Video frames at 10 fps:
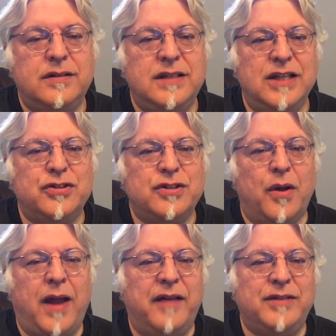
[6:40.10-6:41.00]
teachers
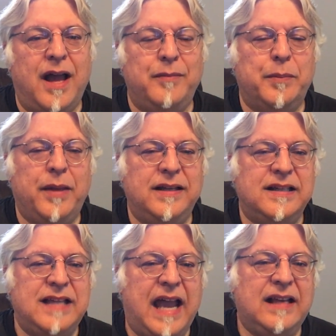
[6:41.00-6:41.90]
don't have time to play
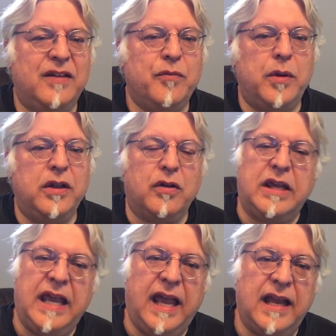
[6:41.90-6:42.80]
detective with your
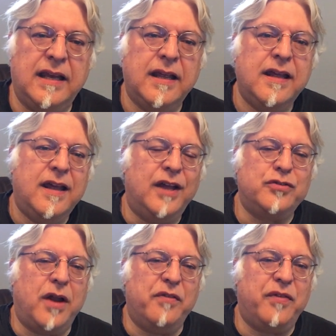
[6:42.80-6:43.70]
kid and
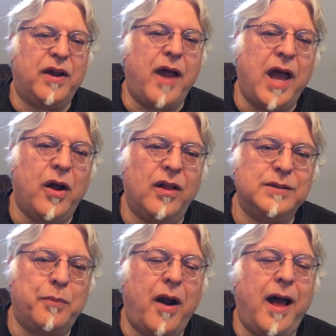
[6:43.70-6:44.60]
try to figure out all
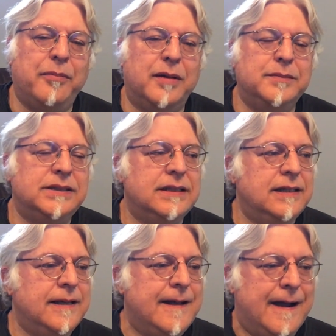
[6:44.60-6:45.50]
his problems.
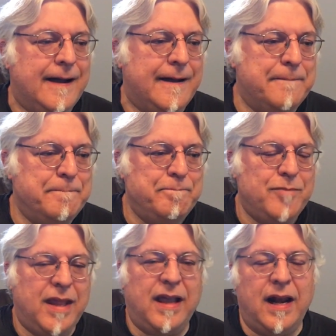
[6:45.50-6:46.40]
Um,
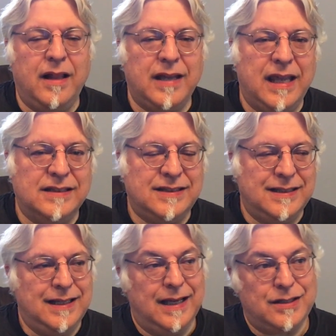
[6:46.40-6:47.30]
they got other kids to
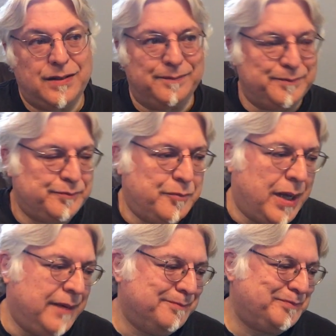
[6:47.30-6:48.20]
teach.
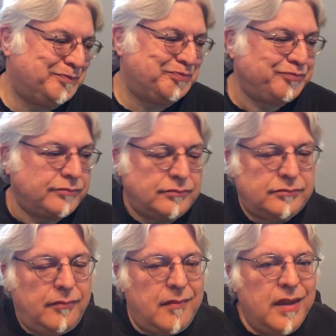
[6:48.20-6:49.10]
But,
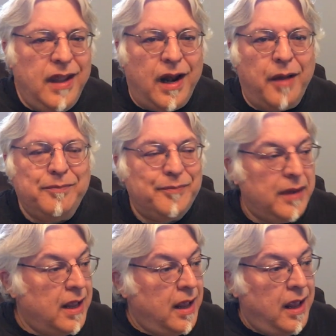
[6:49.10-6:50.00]
you know,
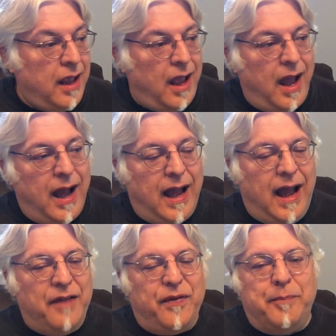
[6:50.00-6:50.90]
I,
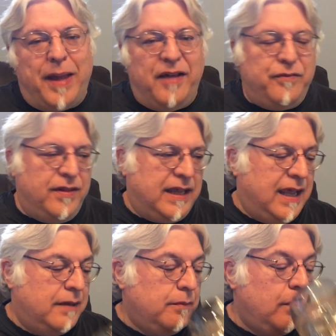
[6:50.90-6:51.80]
I felt bad for the kid.